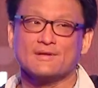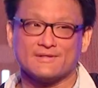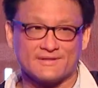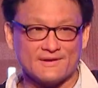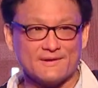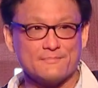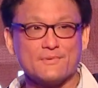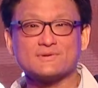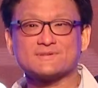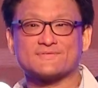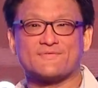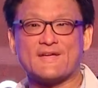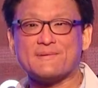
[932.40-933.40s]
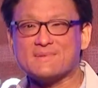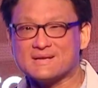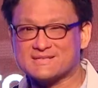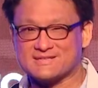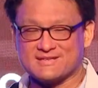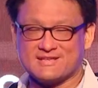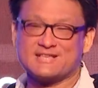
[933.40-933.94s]
the most
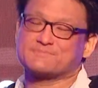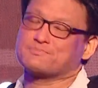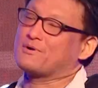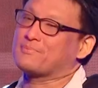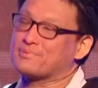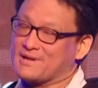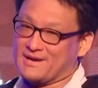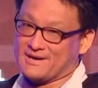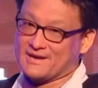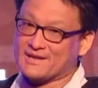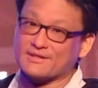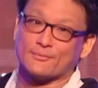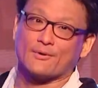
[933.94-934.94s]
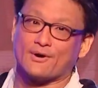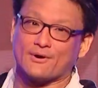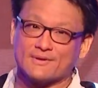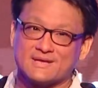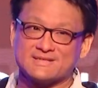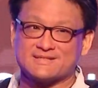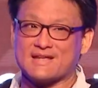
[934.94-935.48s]
famous esports player in the world.
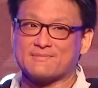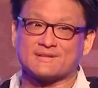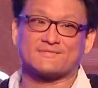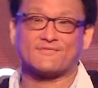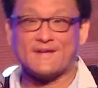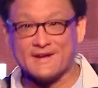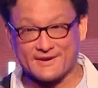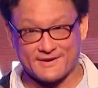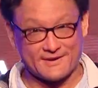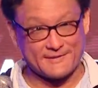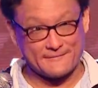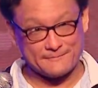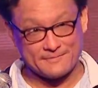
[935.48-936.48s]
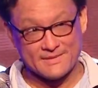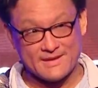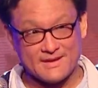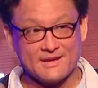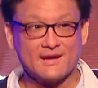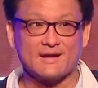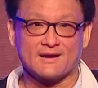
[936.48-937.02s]
His name is Faker,
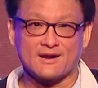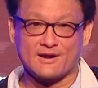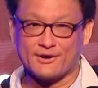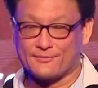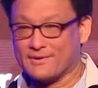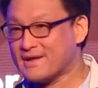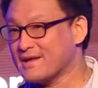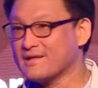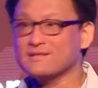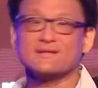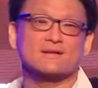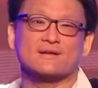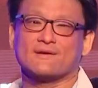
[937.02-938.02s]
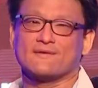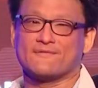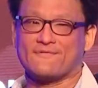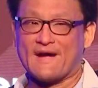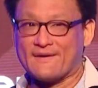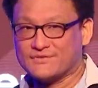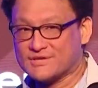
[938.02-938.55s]
a Korean,
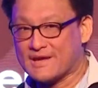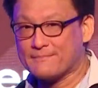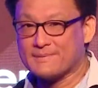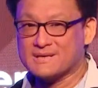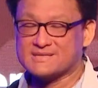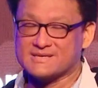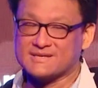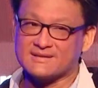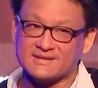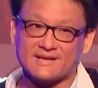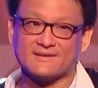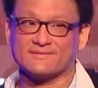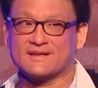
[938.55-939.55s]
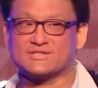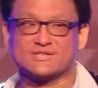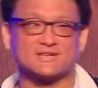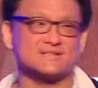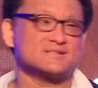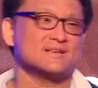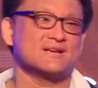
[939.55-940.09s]
5 champions in the League of
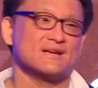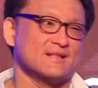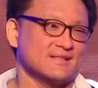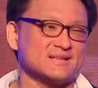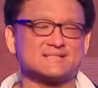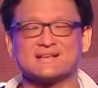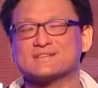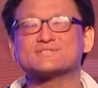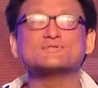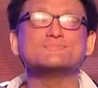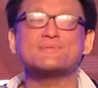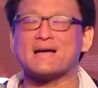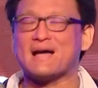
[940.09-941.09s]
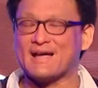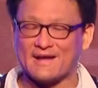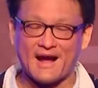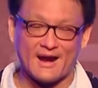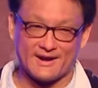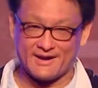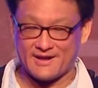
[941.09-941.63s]
Legends. Let's assume that I
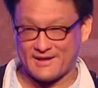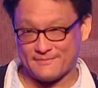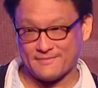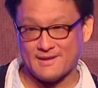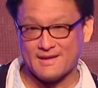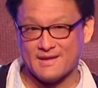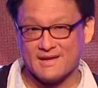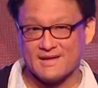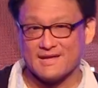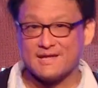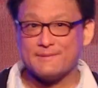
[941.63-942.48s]
hire him. He